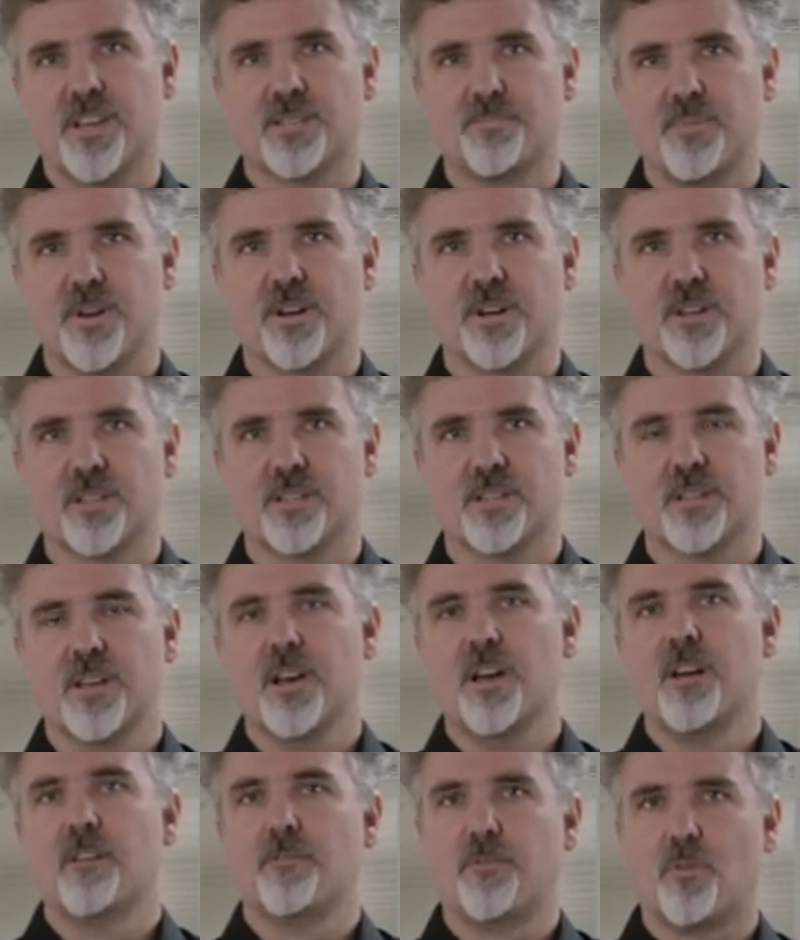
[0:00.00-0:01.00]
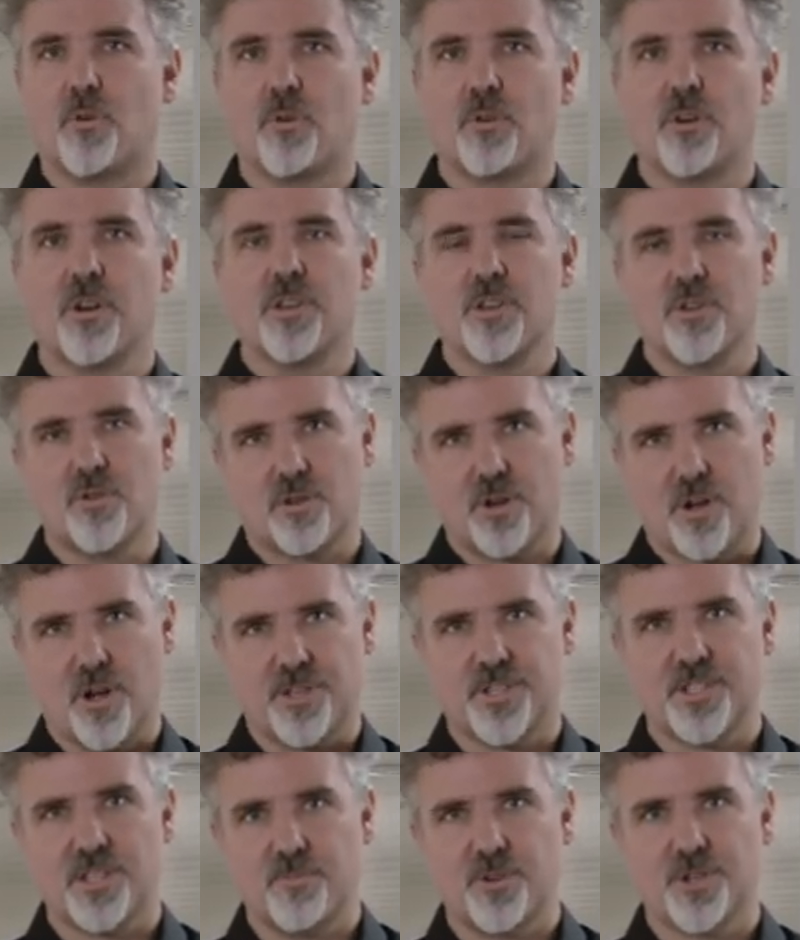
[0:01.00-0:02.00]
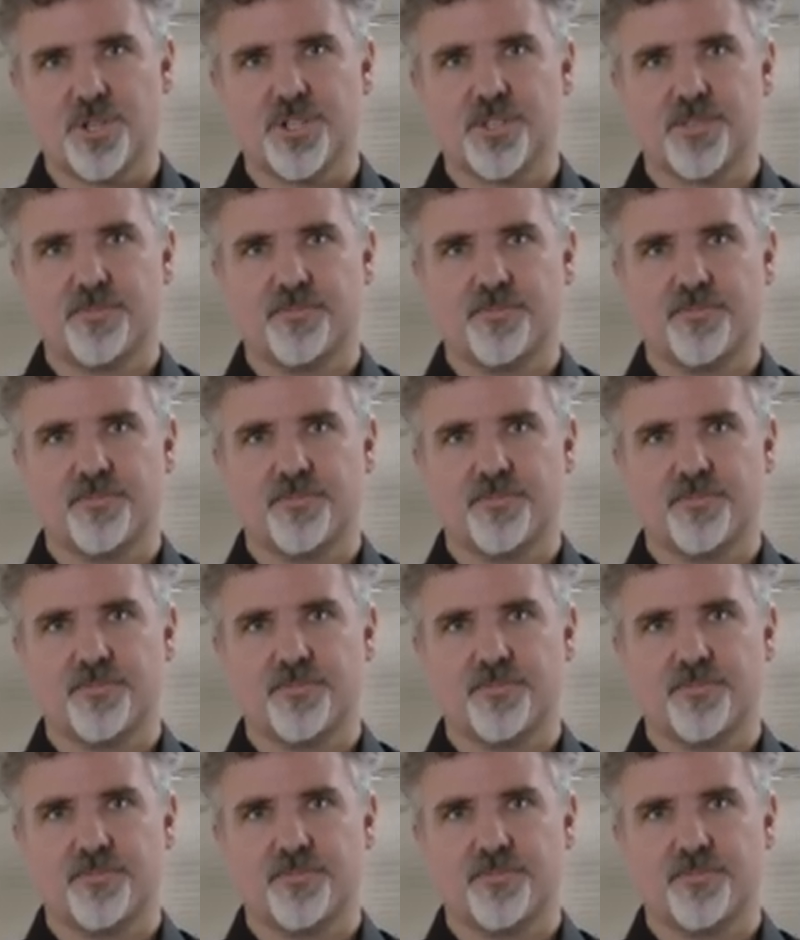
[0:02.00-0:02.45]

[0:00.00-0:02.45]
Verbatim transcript: experience for your customers.